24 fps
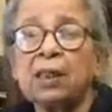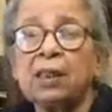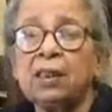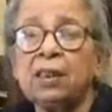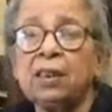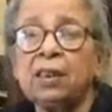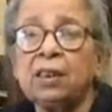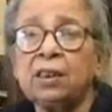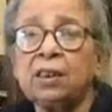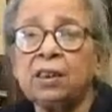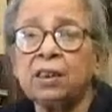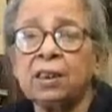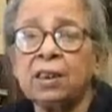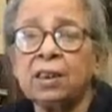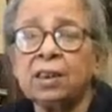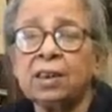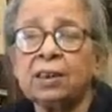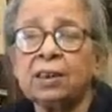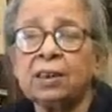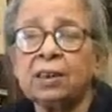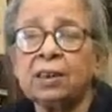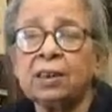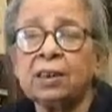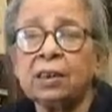arid
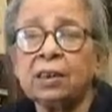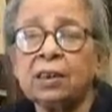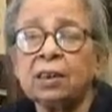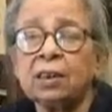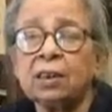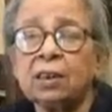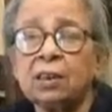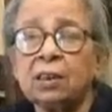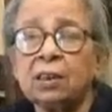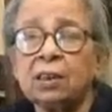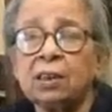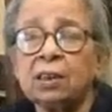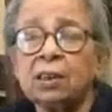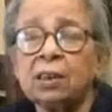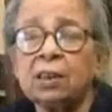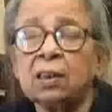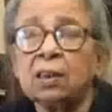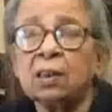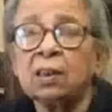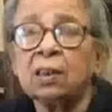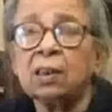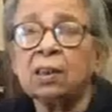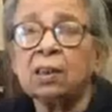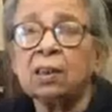districts,
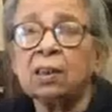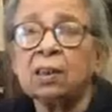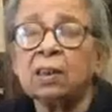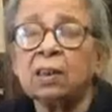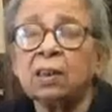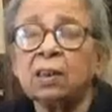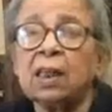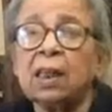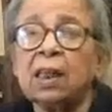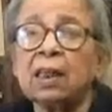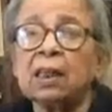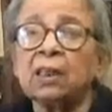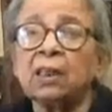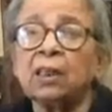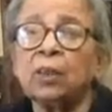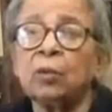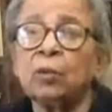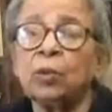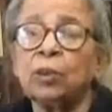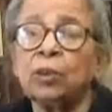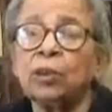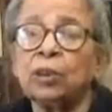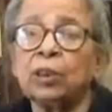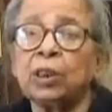like
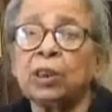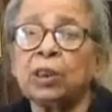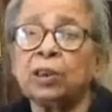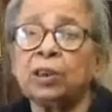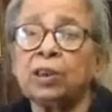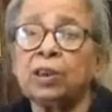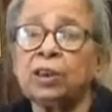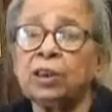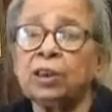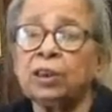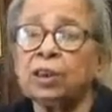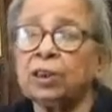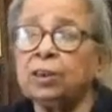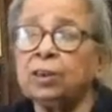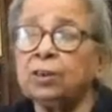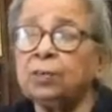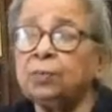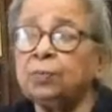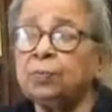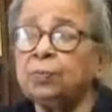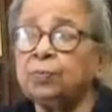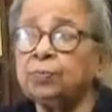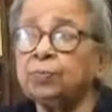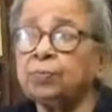the western region.
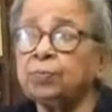